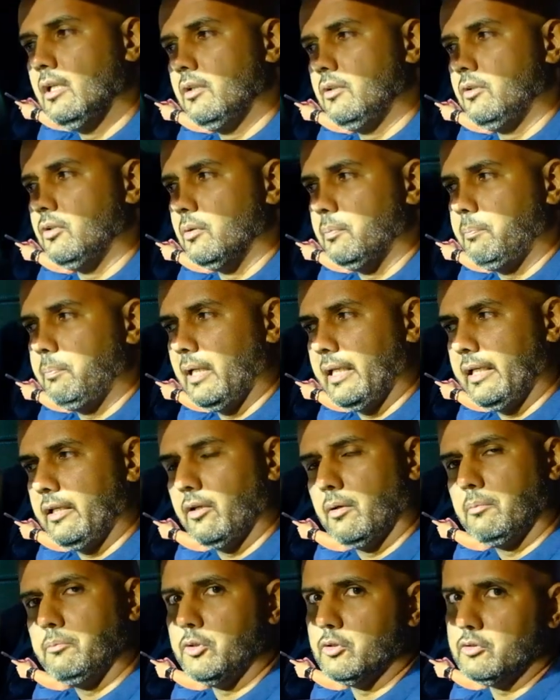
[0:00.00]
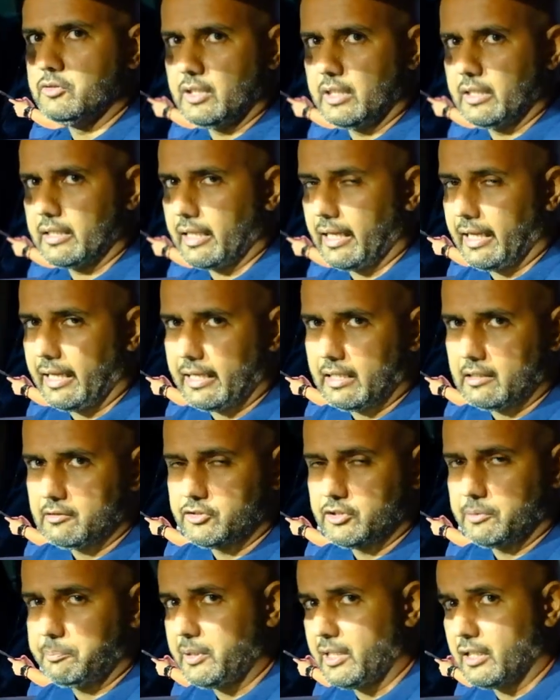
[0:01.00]
to play your music
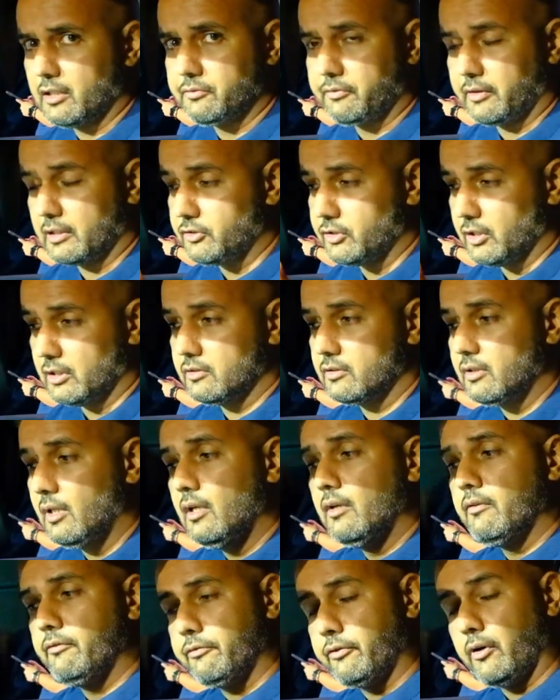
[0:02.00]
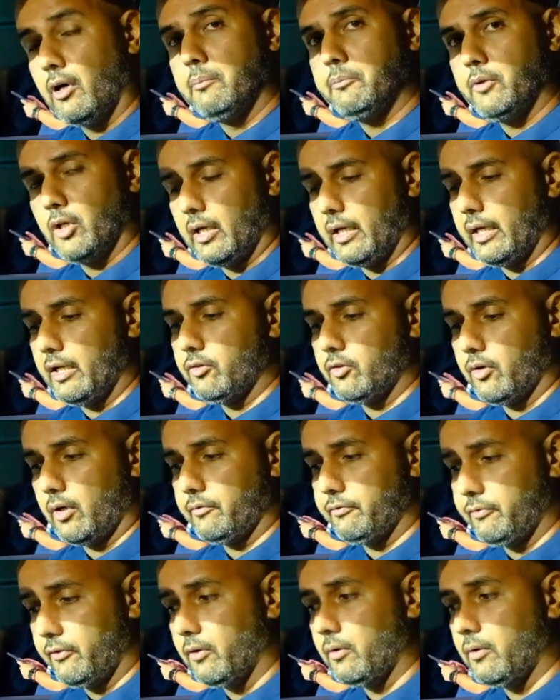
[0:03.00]
and GPS functions from your
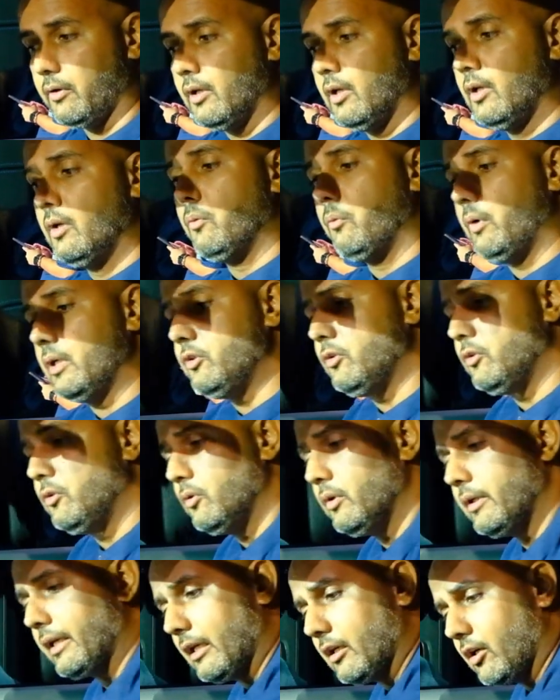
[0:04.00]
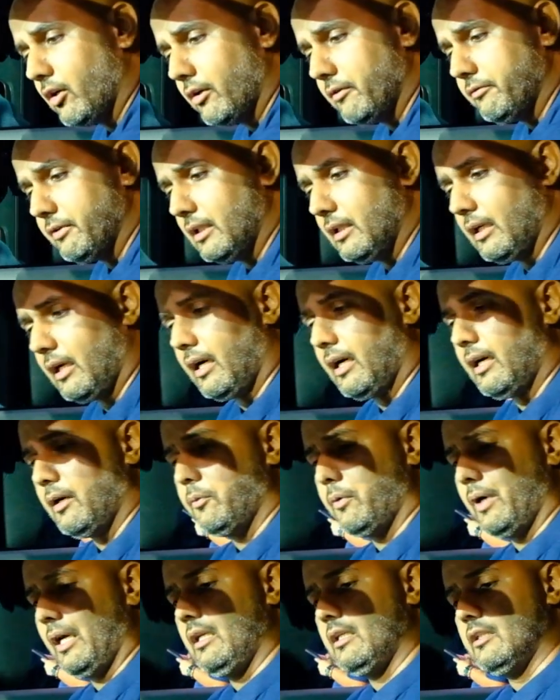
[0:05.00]
Android phone. What you do get, however, are
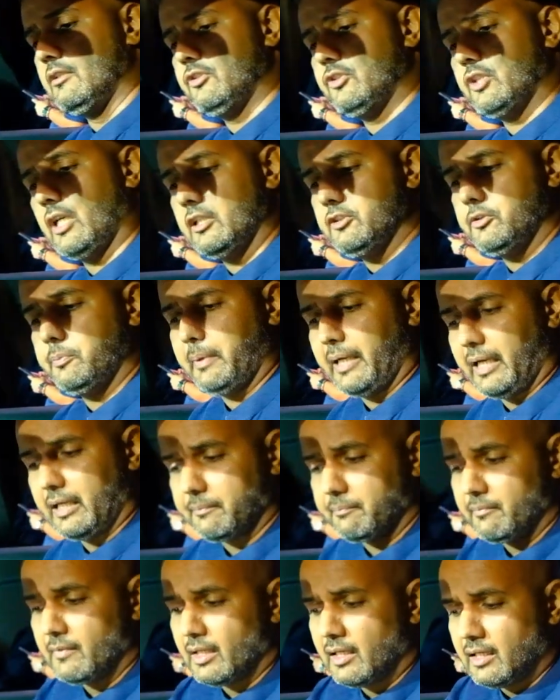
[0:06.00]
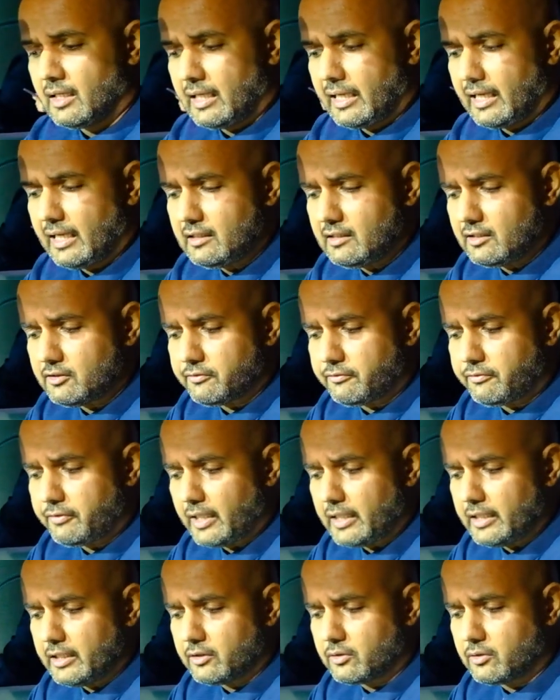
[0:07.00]
wireless charge pad and this
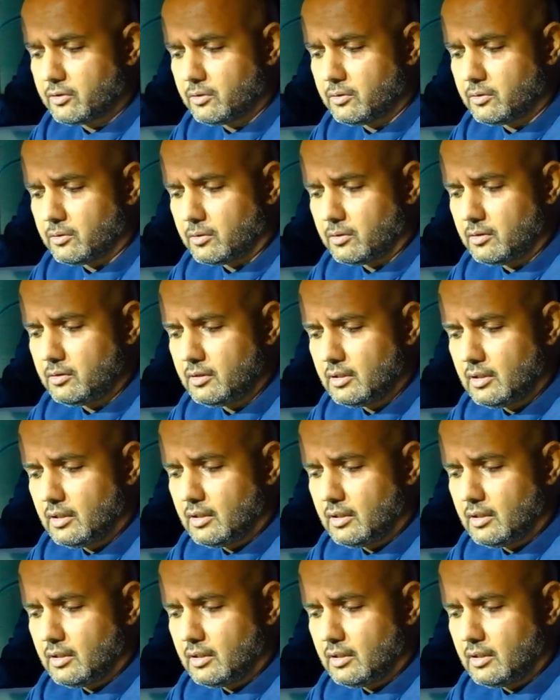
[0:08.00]
very cool